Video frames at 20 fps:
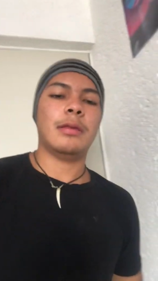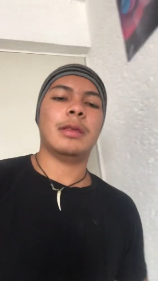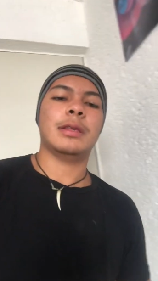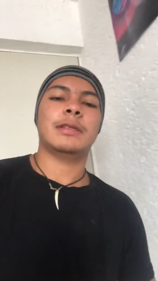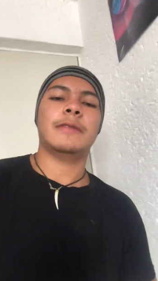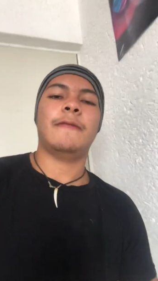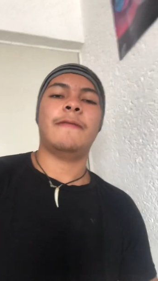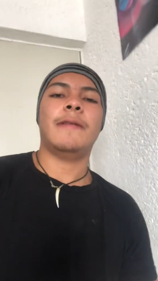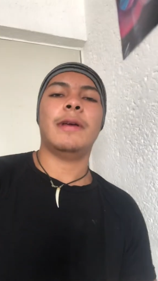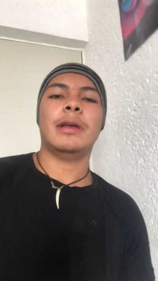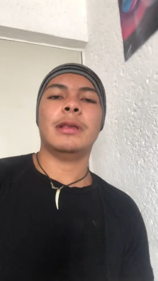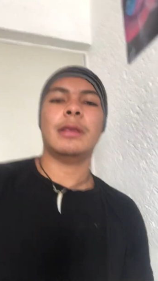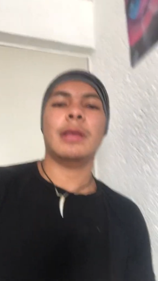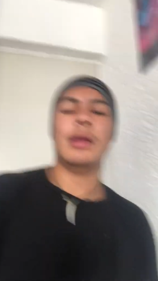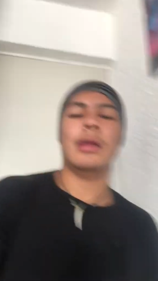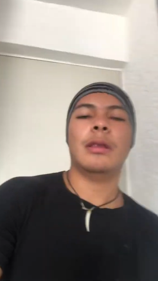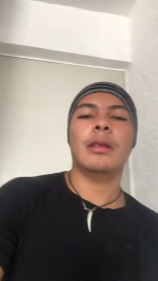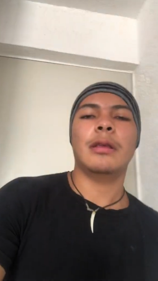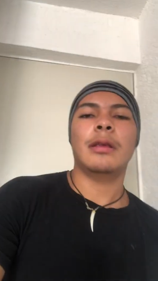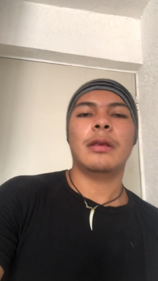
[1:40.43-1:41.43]

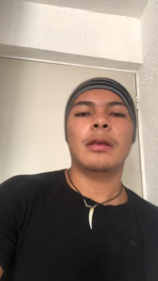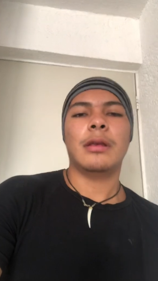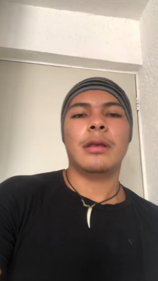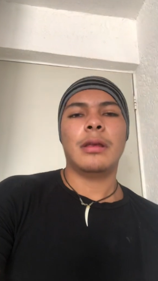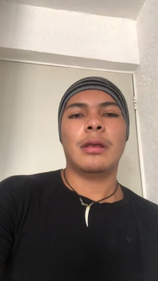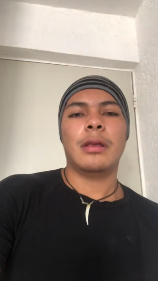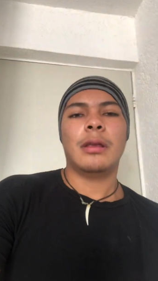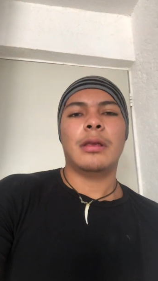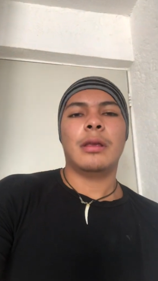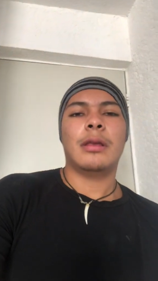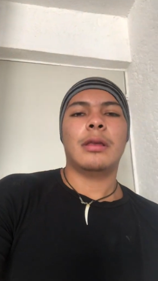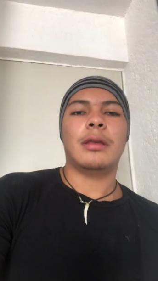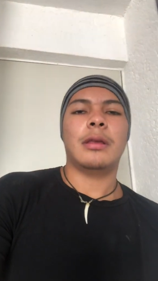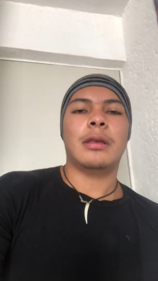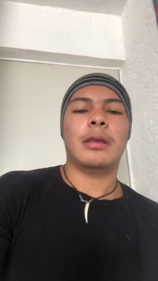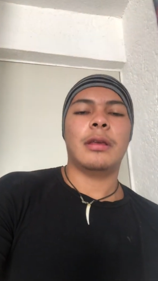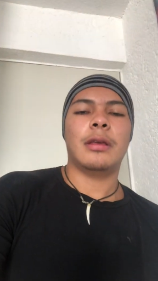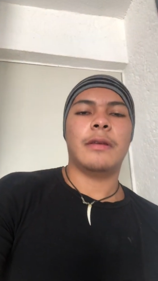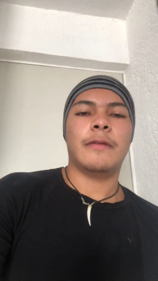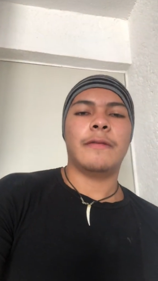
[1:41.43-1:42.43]
disinfectant
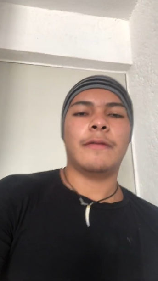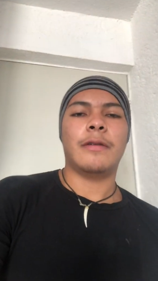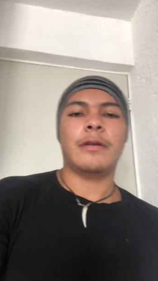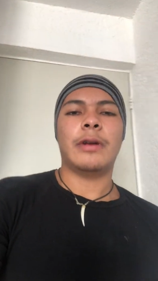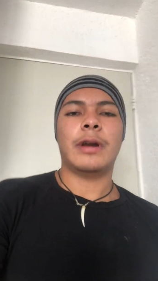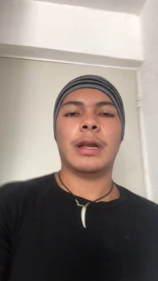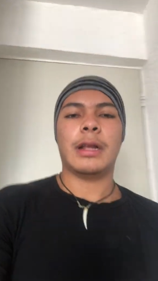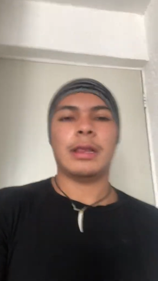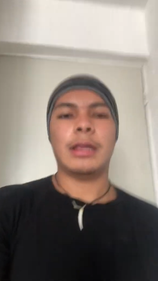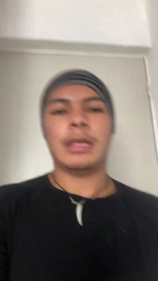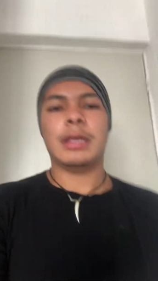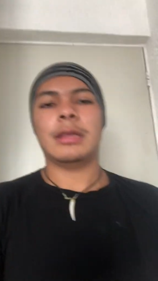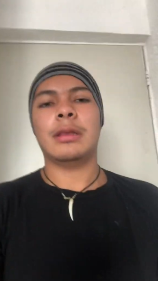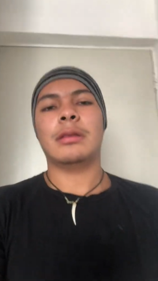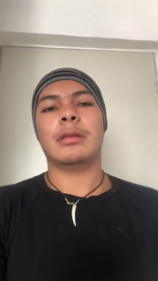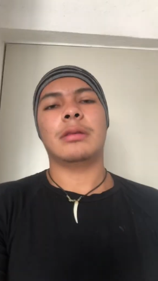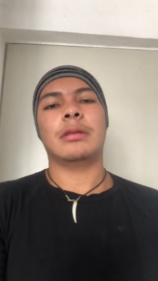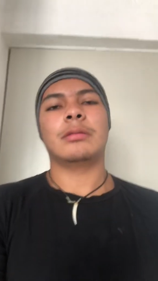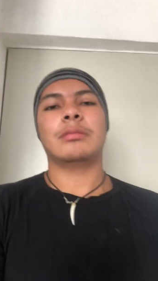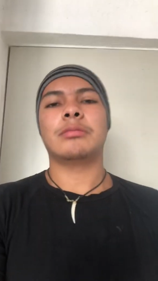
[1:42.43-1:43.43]
for a
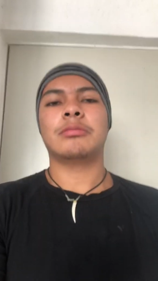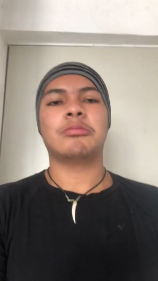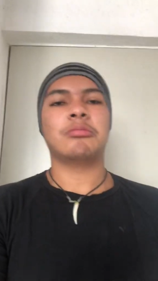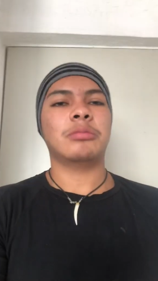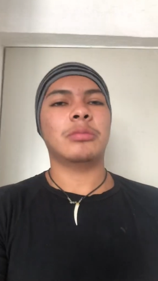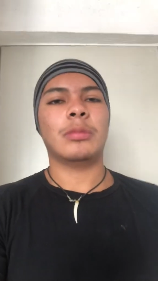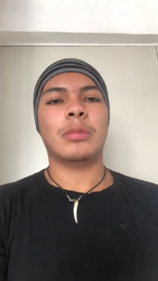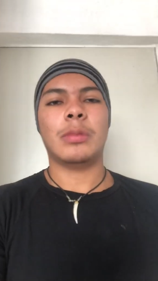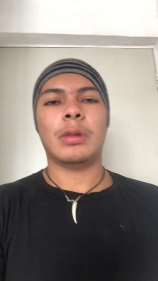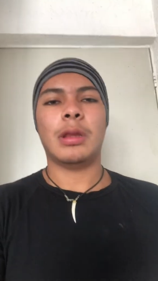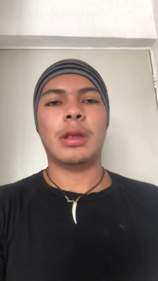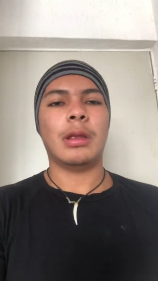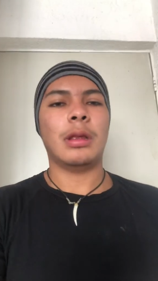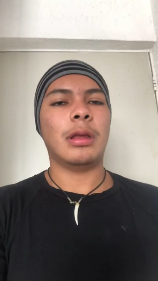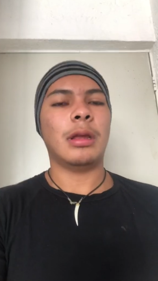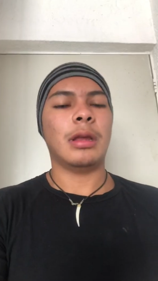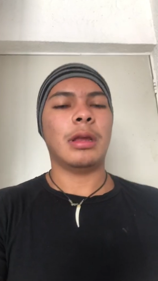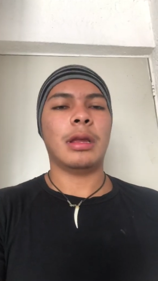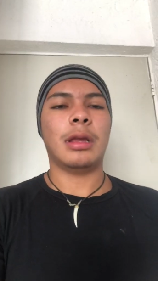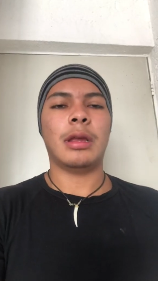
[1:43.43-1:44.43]
clean
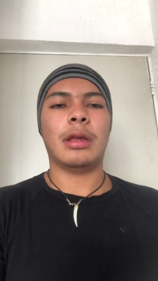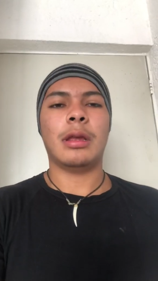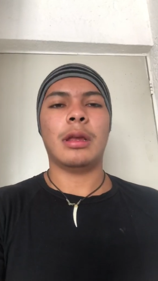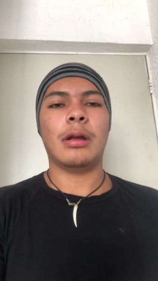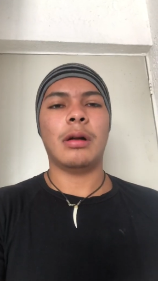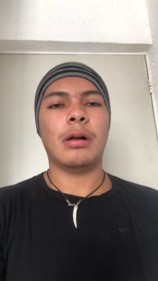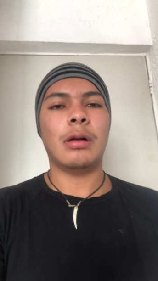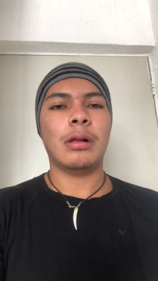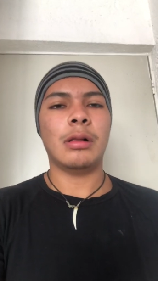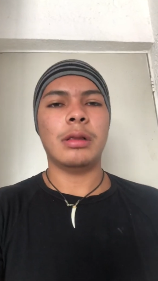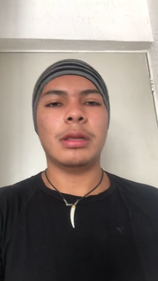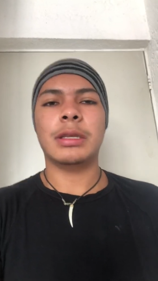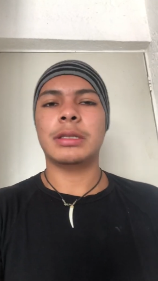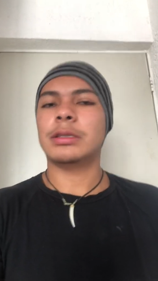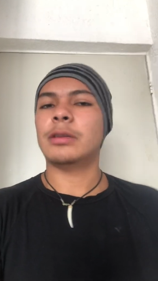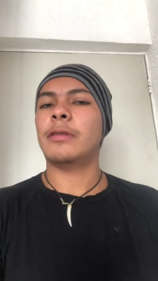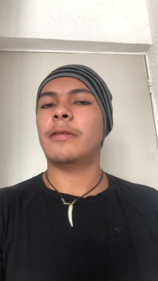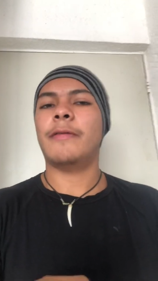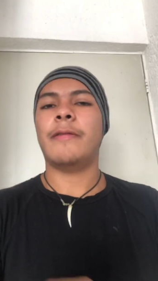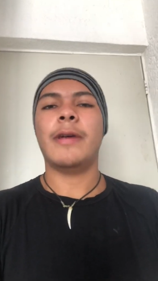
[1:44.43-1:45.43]
all the
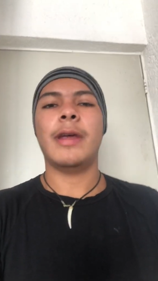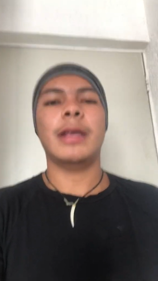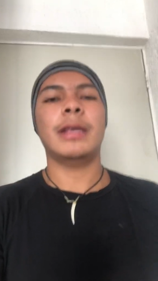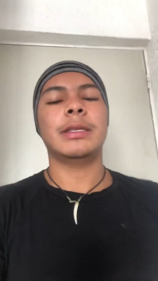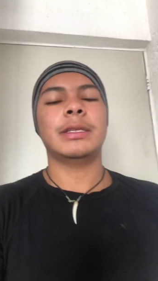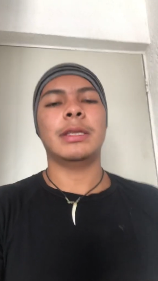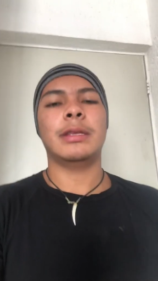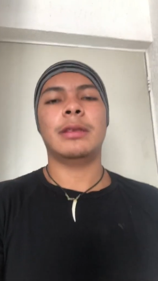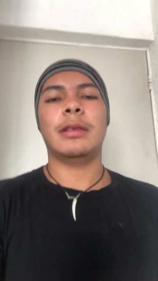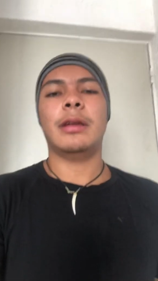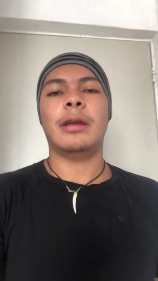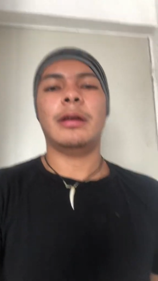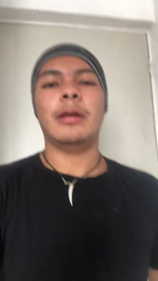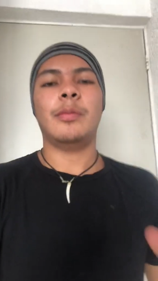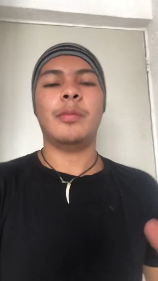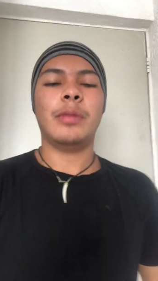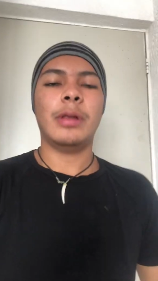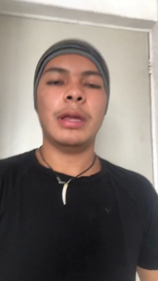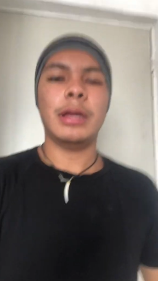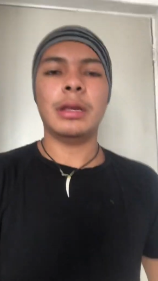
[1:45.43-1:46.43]
surface in the
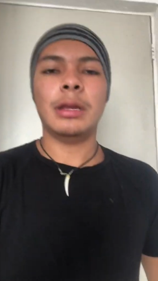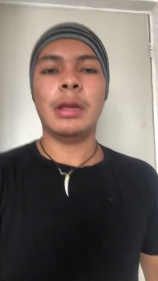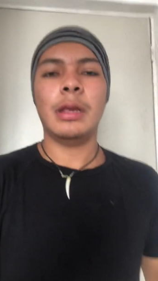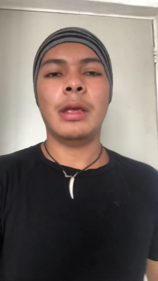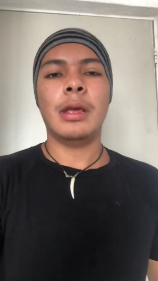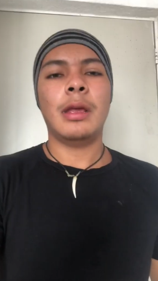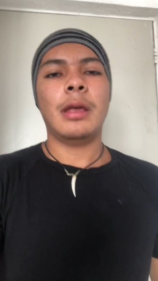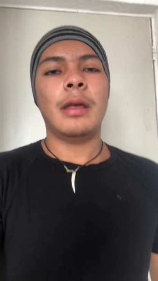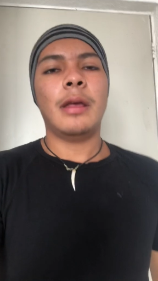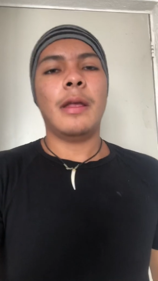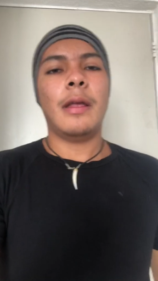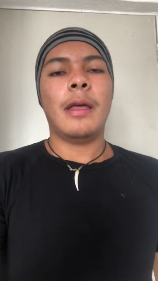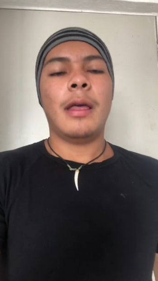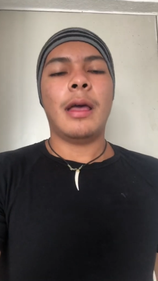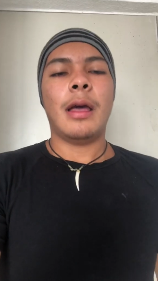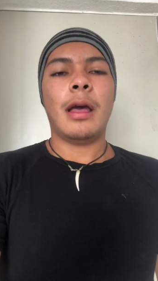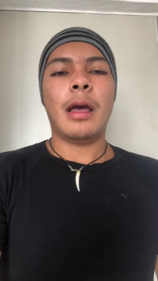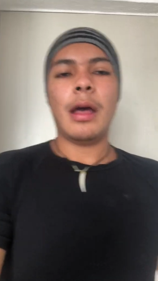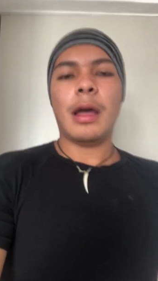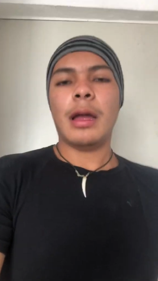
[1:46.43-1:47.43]
airplane,
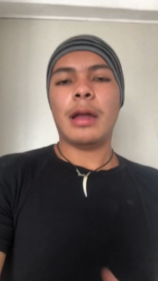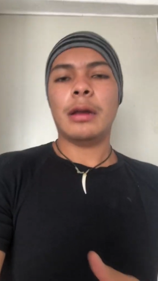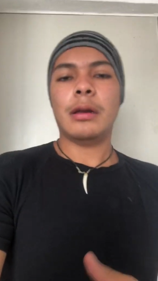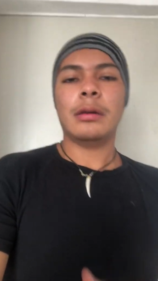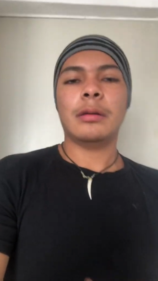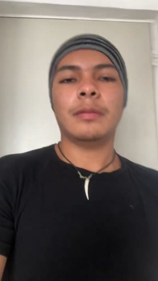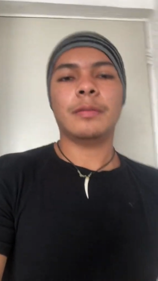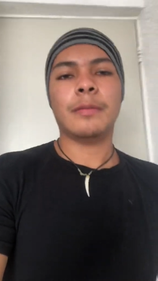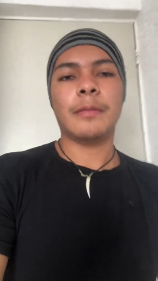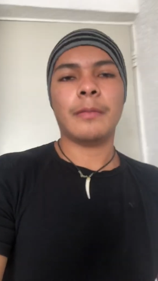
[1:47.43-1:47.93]
and